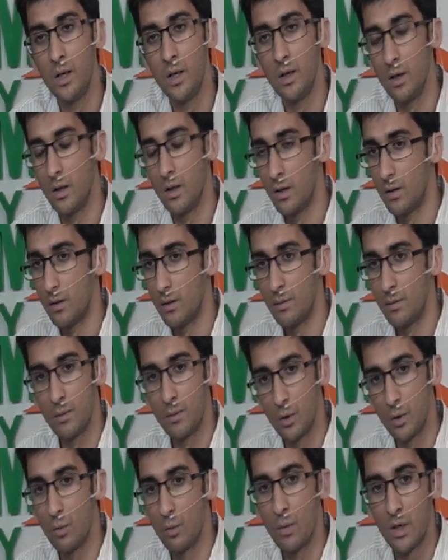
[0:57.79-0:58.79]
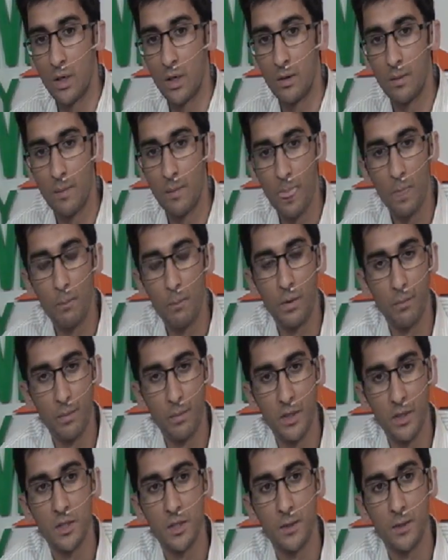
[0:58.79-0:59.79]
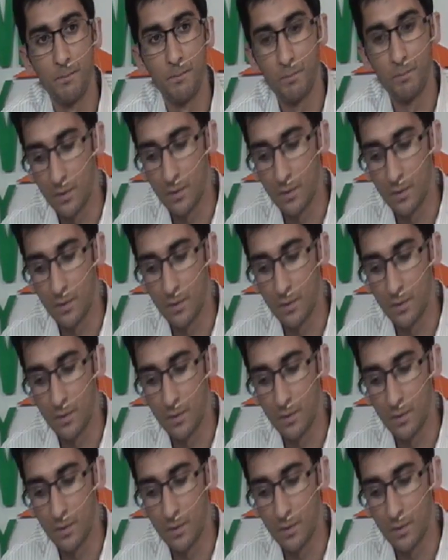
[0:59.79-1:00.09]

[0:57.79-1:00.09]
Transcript: uh, during my preparation.